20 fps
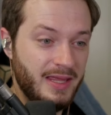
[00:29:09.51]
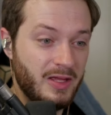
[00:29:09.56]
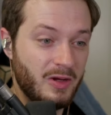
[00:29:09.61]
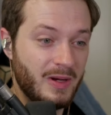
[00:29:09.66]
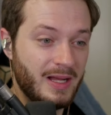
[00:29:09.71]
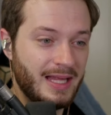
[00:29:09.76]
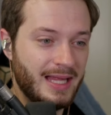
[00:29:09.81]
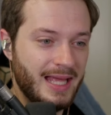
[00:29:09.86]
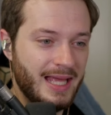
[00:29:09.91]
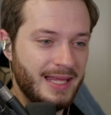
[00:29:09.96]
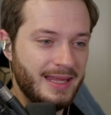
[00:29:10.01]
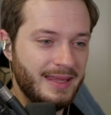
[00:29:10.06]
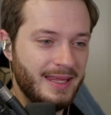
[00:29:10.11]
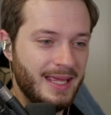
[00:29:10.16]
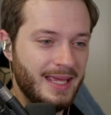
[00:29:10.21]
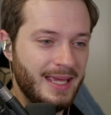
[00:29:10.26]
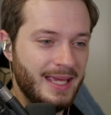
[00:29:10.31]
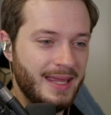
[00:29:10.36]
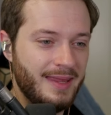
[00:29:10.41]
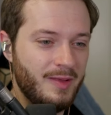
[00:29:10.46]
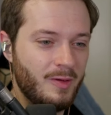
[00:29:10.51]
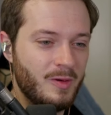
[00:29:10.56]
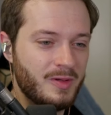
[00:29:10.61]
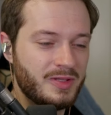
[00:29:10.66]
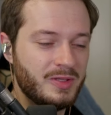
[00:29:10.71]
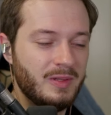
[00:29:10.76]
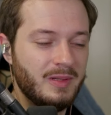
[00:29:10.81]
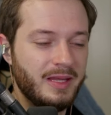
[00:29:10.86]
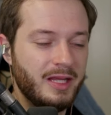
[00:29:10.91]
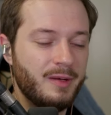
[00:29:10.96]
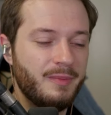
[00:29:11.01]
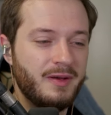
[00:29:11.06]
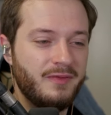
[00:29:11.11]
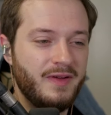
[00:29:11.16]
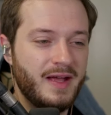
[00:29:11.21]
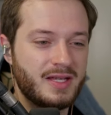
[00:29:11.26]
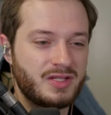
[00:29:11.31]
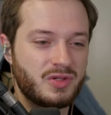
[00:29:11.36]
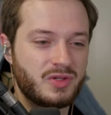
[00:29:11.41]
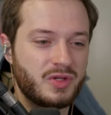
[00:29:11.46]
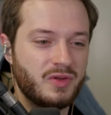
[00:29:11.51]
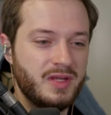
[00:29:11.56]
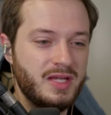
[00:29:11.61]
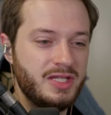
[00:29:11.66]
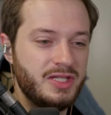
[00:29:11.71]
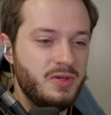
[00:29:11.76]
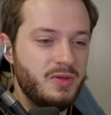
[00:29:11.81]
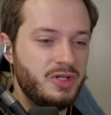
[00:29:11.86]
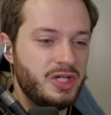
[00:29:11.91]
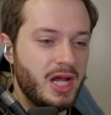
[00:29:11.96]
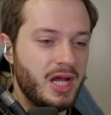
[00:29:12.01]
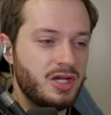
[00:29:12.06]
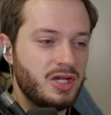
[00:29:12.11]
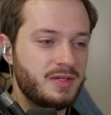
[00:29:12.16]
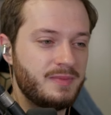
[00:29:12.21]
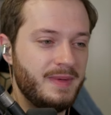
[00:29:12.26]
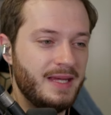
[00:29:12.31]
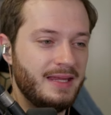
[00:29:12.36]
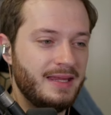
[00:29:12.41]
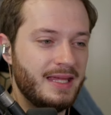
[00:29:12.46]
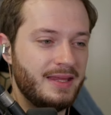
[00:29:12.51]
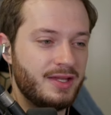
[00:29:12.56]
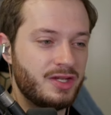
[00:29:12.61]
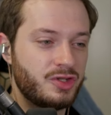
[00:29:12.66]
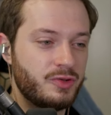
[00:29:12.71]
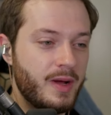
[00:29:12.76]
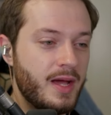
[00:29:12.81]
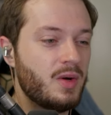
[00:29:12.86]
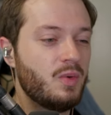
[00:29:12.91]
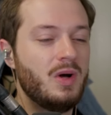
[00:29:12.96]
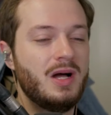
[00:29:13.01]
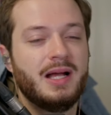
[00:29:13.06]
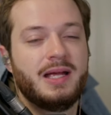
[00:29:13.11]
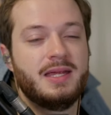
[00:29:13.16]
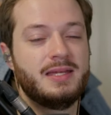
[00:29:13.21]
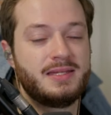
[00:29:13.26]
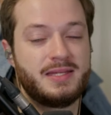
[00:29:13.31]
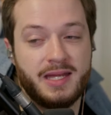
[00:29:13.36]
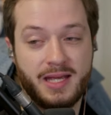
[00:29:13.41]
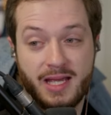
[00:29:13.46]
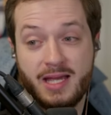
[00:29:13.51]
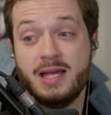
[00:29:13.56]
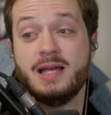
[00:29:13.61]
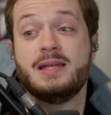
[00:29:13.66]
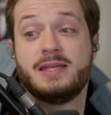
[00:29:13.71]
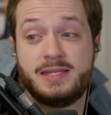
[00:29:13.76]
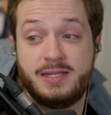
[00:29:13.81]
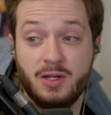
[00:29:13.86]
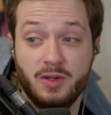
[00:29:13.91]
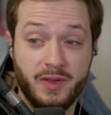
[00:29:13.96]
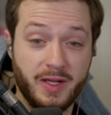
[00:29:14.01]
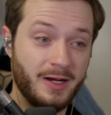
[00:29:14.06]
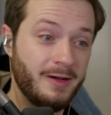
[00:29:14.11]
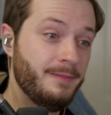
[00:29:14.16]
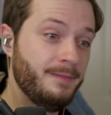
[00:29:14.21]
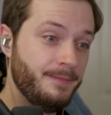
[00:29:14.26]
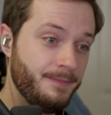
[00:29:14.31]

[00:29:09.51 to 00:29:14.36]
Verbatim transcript: They're uh, they're also a little bit faster. So these two changes mean that the Shroud Walk is still there,